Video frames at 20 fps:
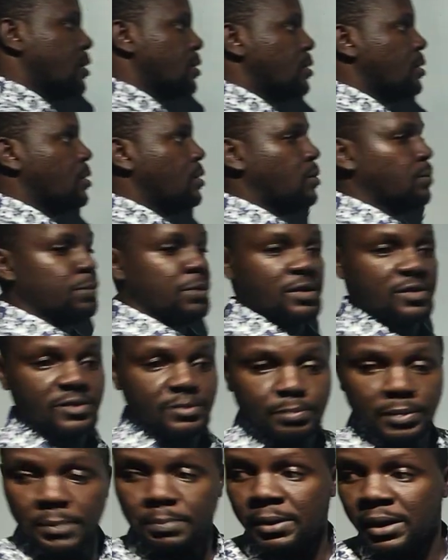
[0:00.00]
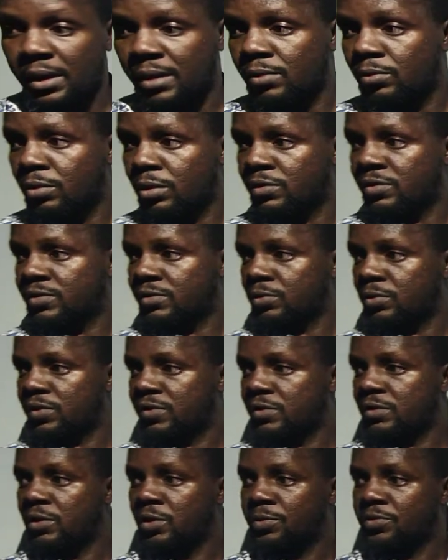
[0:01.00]
one, please paper. What's
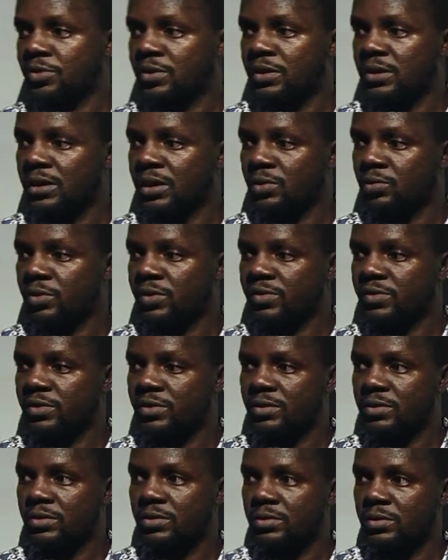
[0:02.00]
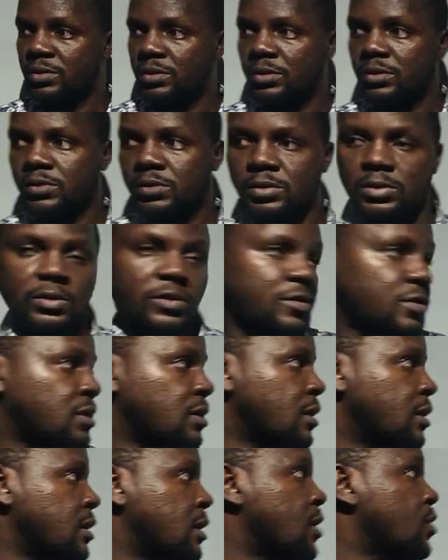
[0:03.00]
the option in that question? Just
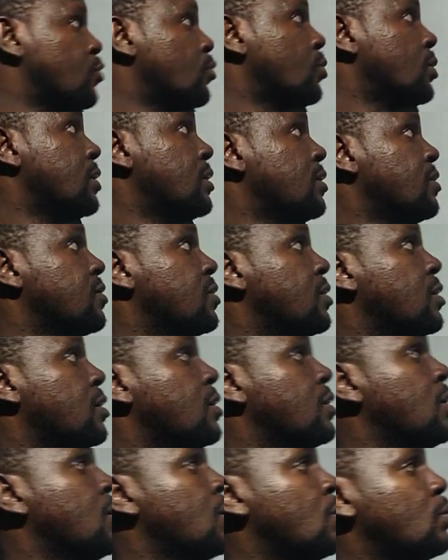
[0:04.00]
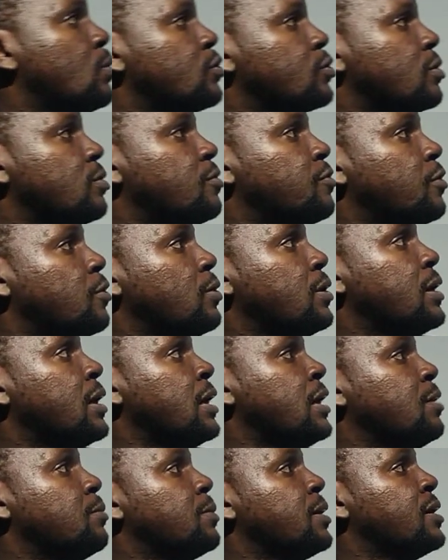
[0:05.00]
need it. The next one is which of the following
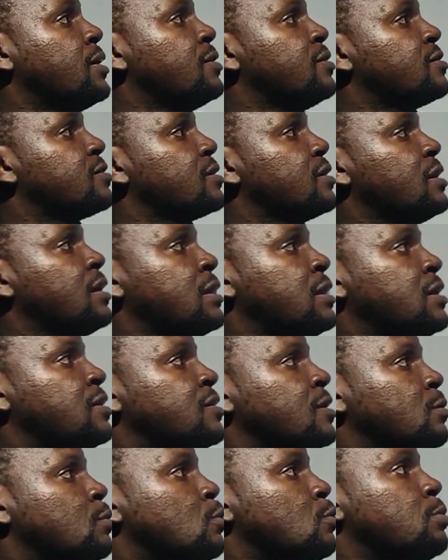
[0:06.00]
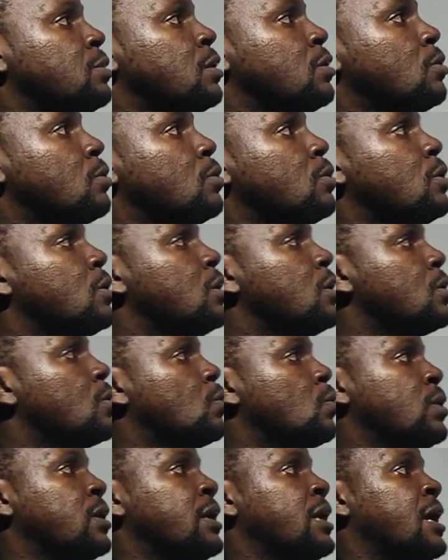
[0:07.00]
elements in the table below
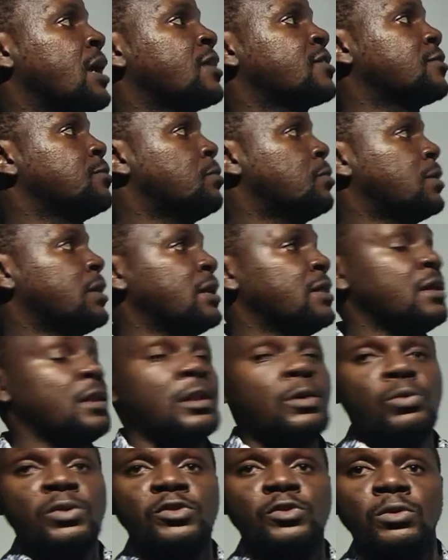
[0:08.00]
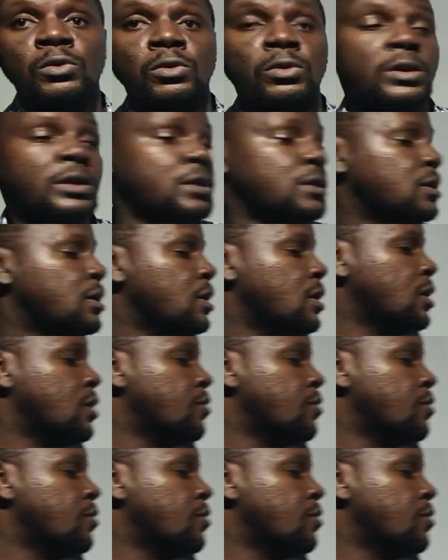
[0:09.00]
will react more readily with chlorine?